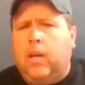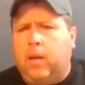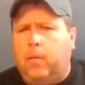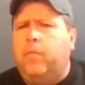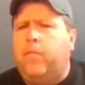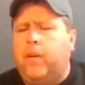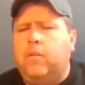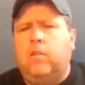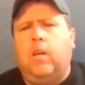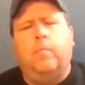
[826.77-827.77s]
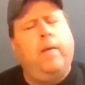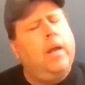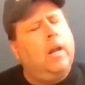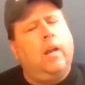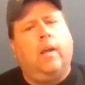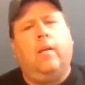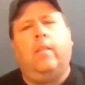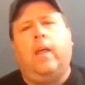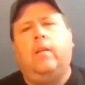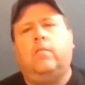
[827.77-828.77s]
And it'll be fun to see him. Man,
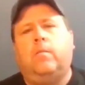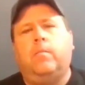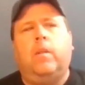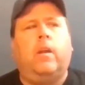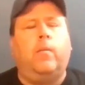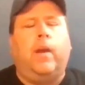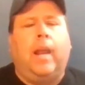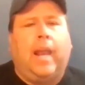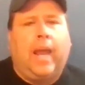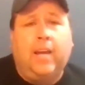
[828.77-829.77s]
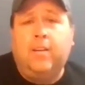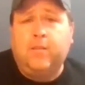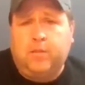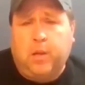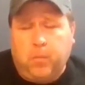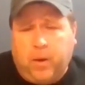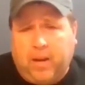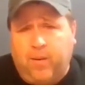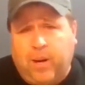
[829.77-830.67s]
that's somebody that I would like to see.